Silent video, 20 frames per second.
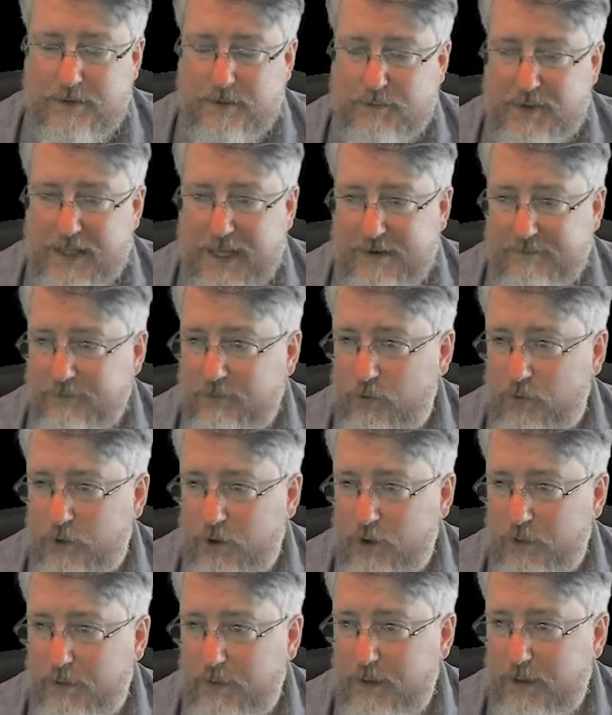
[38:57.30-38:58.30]

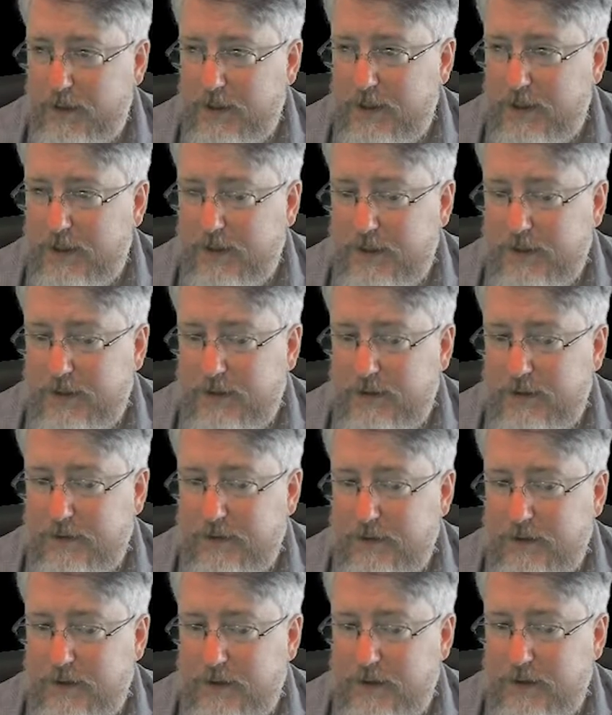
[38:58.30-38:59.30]
platform in
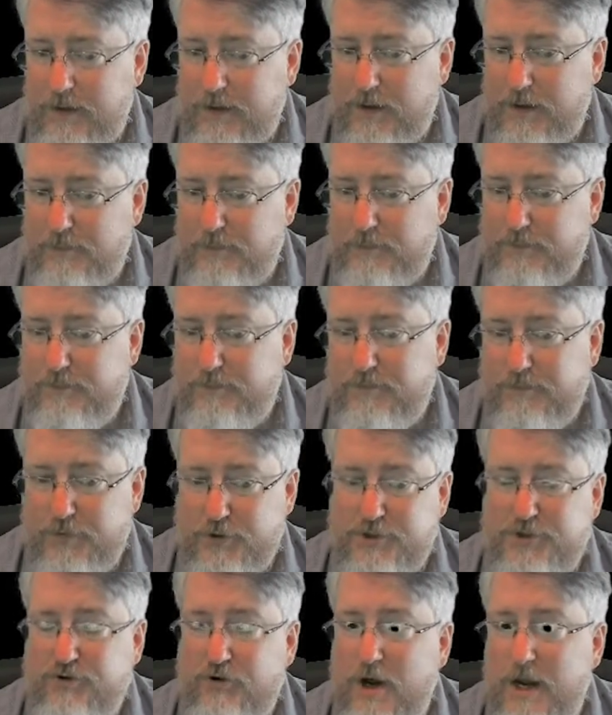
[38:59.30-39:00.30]
the
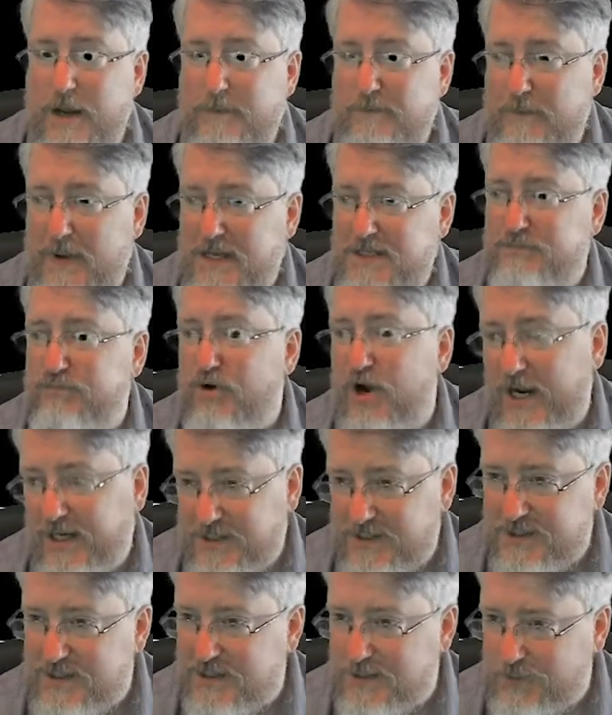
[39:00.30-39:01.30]
prescribed best
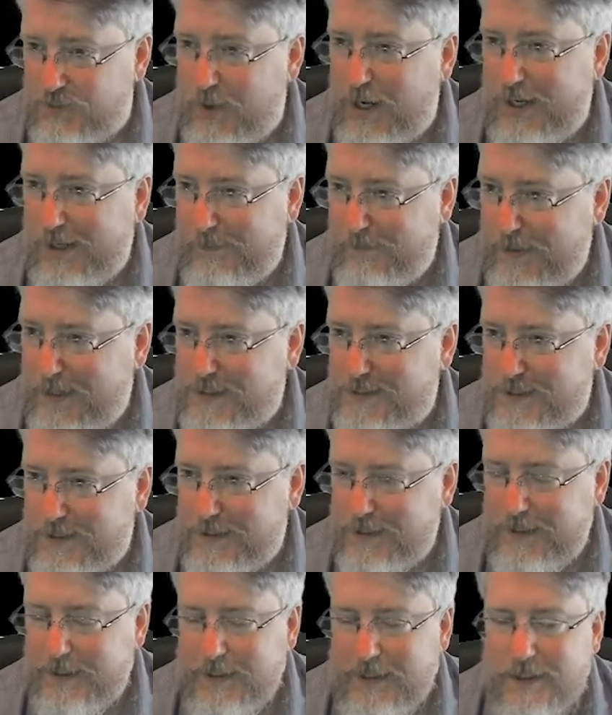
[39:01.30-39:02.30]
practices way,
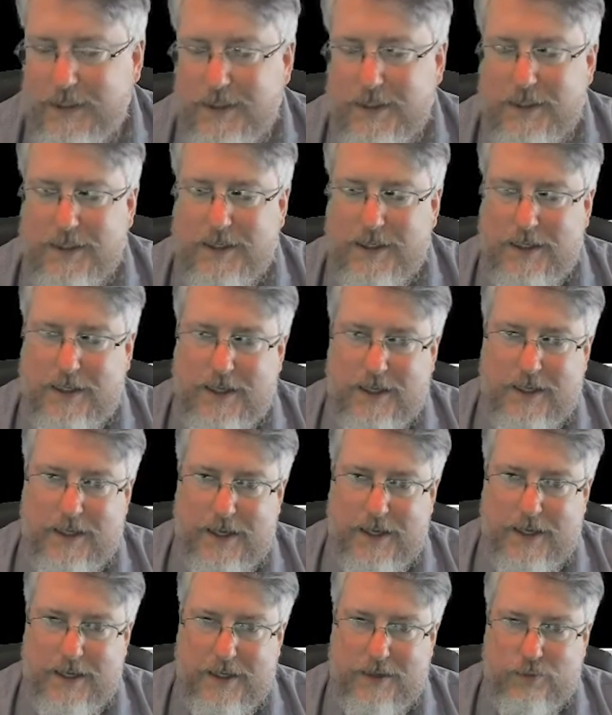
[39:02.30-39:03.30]
basically.
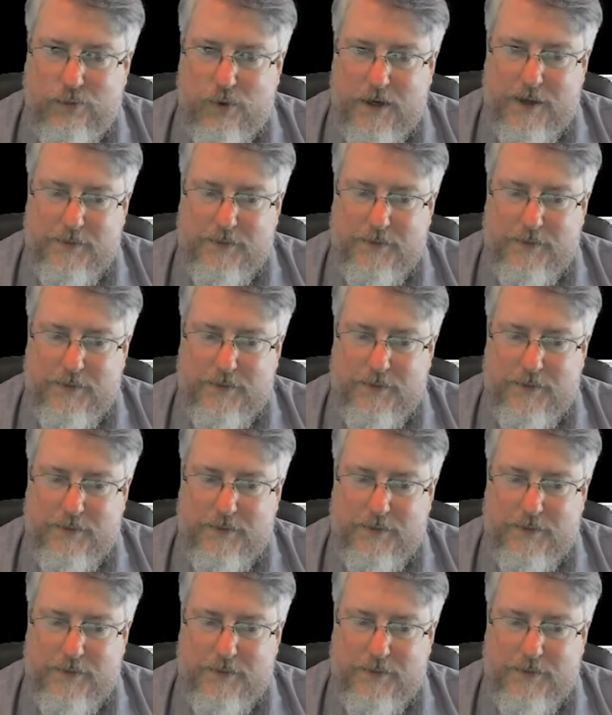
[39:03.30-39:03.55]
And what